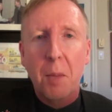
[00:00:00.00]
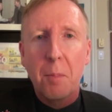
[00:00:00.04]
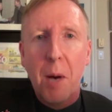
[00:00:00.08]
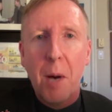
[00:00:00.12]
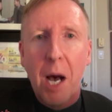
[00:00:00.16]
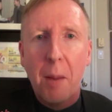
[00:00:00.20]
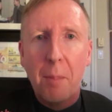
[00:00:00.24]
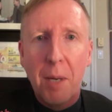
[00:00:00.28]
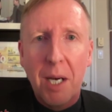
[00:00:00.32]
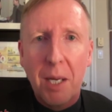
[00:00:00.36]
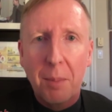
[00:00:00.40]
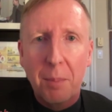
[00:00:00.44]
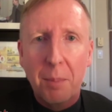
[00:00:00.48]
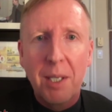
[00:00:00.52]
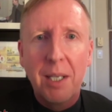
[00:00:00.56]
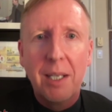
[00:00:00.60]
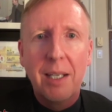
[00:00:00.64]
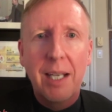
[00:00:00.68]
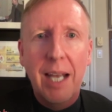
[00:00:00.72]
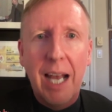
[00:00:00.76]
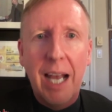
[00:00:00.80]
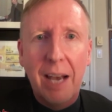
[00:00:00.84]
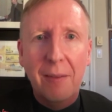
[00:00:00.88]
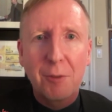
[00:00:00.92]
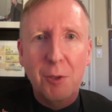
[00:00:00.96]
pop up
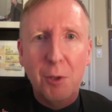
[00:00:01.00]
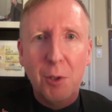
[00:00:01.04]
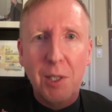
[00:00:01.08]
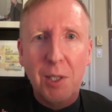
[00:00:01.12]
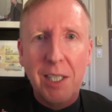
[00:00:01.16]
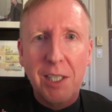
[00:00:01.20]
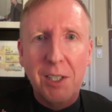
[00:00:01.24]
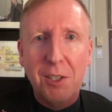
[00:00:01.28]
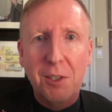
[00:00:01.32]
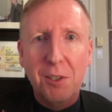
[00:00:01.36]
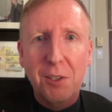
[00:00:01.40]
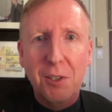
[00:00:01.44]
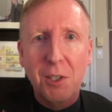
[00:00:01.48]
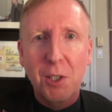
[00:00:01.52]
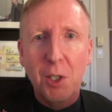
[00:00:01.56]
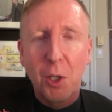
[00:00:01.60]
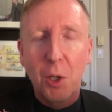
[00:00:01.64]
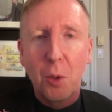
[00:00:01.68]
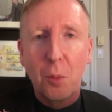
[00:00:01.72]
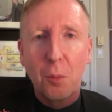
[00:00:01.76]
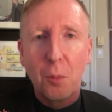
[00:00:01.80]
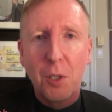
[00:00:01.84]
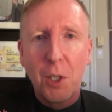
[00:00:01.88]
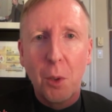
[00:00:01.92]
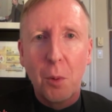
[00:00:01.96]
after elections that
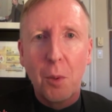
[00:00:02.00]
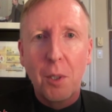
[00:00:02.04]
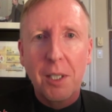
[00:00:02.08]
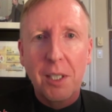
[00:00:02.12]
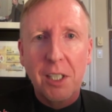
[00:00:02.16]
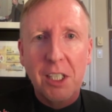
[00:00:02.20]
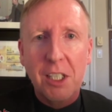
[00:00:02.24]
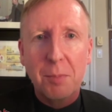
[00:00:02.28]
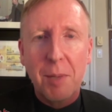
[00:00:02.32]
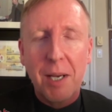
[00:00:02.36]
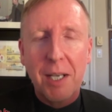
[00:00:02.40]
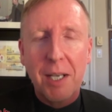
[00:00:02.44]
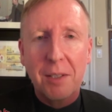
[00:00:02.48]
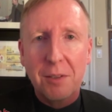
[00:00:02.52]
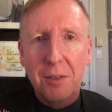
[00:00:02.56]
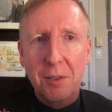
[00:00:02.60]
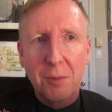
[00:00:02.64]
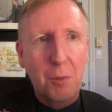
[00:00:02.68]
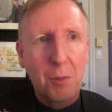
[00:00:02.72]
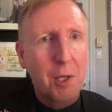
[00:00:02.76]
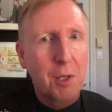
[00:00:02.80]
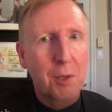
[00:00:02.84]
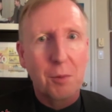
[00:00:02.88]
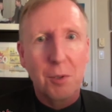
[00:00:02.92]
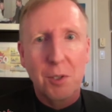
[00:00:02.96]
no, no one expected,
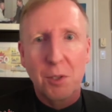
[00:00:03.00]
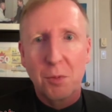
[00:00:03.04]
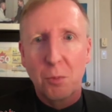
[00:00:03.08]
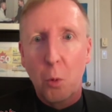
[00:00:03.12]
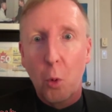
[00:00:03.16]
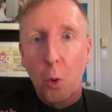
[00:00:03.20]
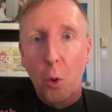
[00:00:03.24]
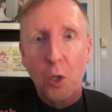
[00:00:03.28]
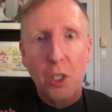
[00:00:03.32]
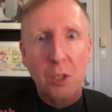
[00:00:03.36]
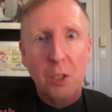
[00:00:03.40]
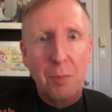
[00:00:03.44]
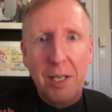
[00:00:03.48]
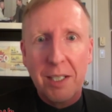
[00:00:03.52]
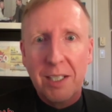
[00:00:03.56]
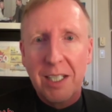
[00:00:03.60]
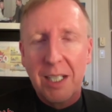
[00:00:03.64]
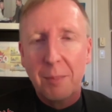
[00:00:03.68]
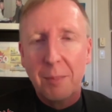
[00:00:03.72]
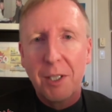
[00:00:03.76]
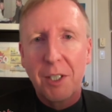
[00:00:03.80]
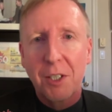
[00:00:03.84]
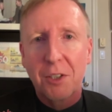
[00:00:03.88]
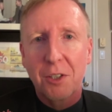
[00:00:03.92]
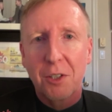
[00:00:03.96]
whether it's wars,
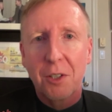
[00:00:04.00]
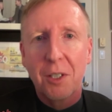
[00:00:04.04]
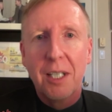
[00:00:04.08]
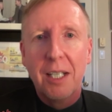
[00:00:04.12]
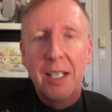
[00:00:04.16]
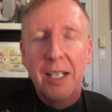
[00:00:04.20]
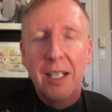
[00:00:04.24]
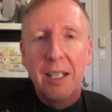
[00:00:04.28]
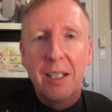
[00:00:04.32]
pandemics, or